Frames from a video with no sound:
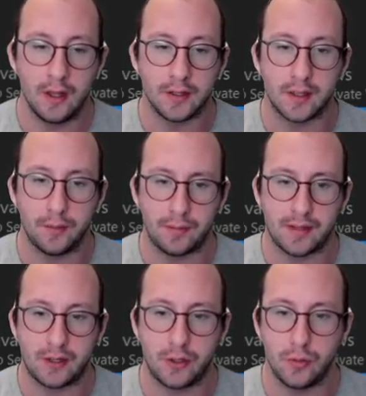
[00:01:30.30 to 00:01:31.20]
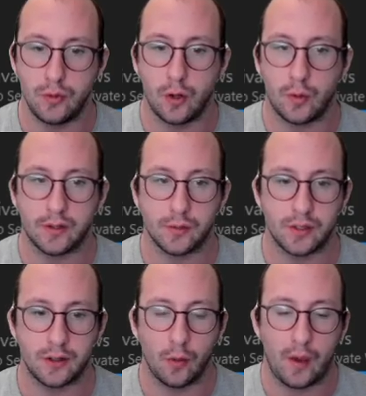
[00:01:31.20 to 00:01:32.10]
sometimes I do notice
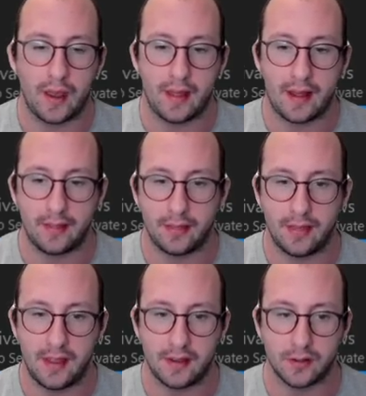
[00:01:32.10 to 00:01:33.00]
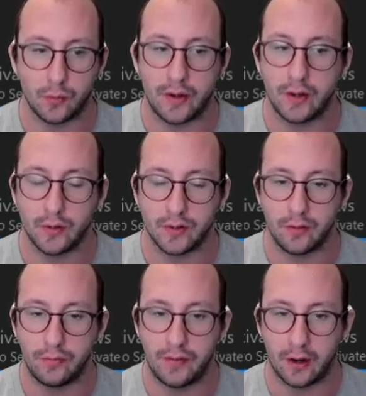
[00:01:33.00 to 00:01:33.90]
with the way that this window is
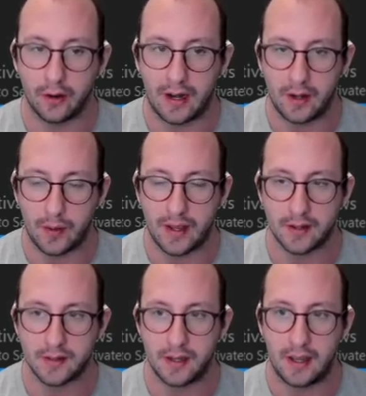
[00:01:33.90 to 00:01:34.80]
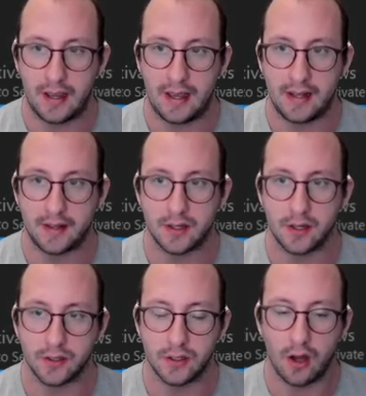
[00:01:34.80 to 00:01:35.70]
configured anyways, it
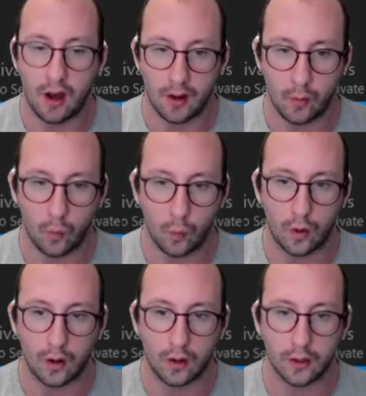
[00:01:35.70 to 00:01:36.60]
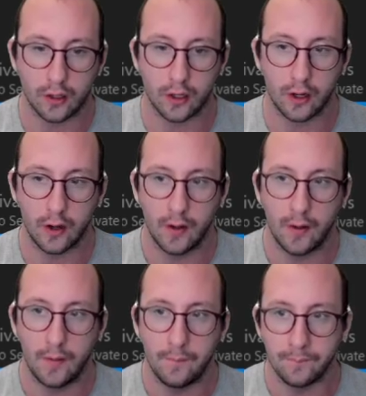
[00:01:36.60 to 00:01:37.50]
does not work
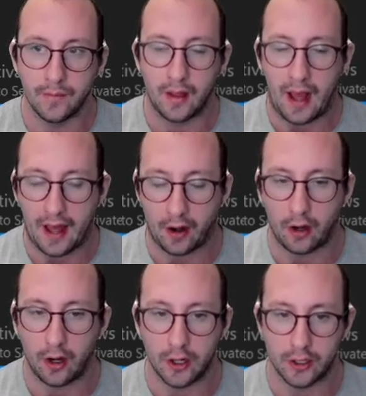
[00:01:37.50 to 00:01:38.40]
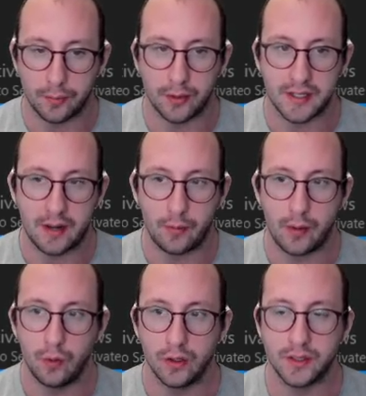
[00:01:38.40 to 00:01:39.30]
at 100%. We
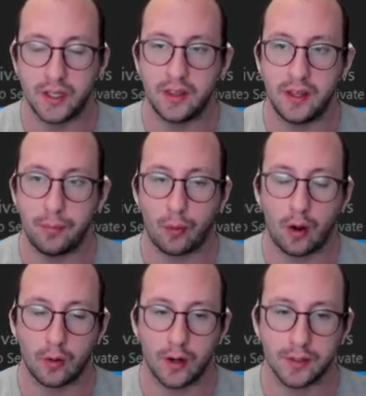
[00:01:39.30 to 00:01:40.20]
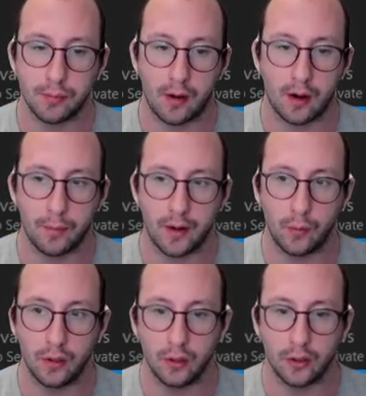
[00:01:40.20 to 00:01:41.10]
will see the progress bar, but it
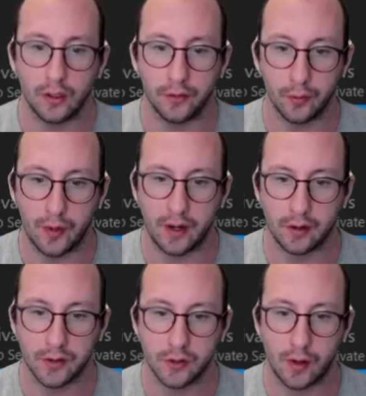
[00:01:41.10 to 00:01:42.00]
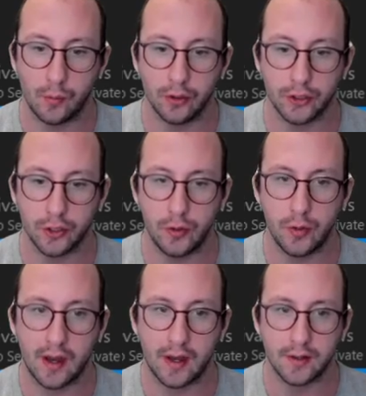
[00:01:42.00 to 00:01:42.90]
will look a little weird. So I will show
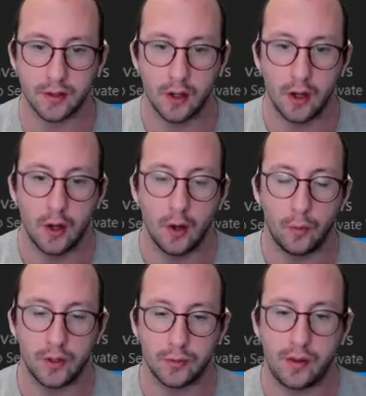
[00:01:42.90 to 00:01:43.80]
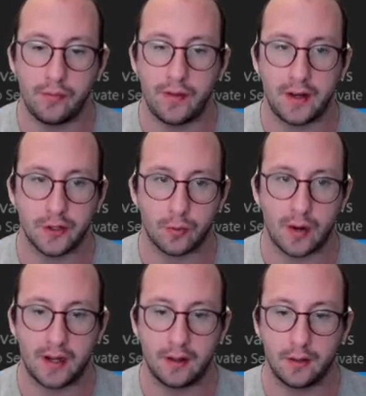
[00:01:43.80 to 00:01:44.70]
you guys, once we finish
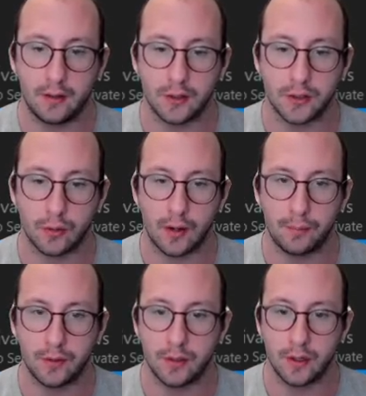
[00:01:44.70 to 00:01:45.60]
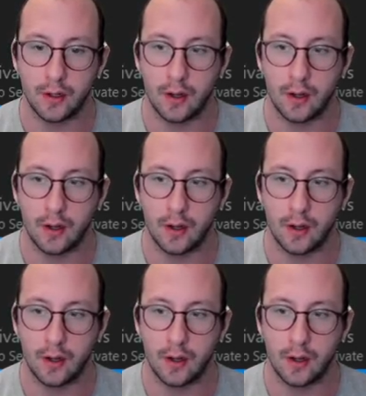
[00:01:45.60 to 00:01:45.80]
writing the script,